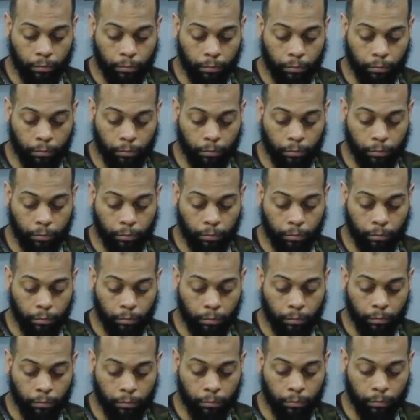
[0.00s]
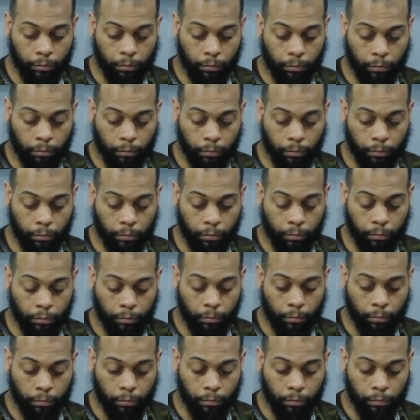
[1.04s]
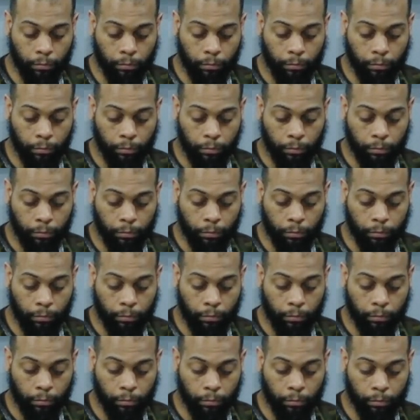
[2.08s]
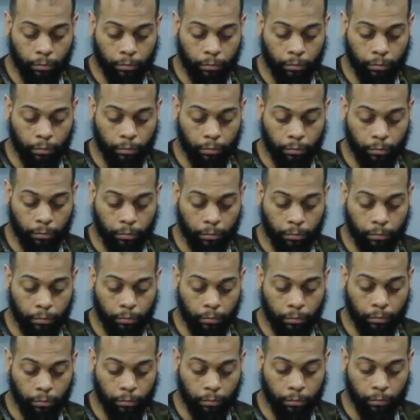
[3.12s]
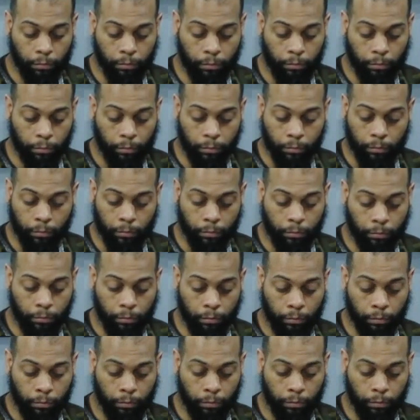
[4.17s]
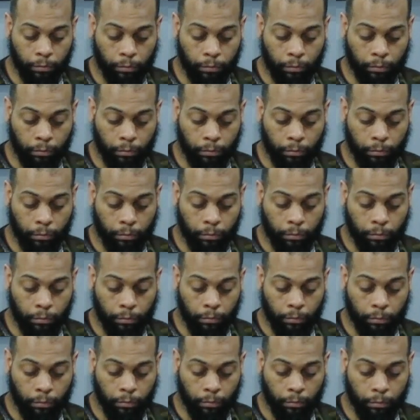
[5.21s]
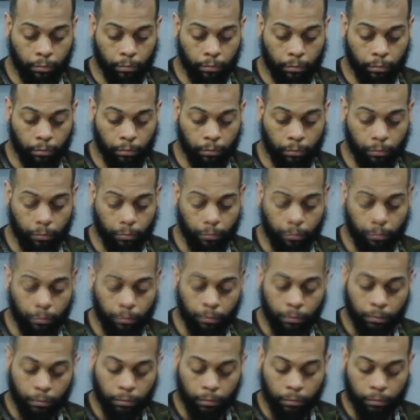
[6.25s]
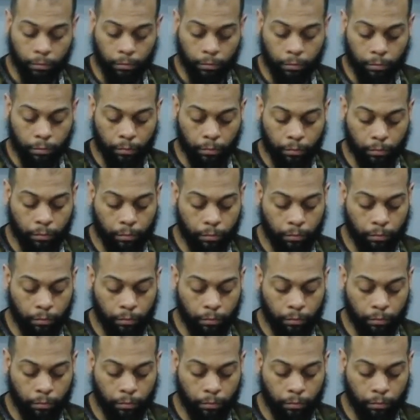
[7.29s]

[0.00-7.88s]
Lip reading: [no speech]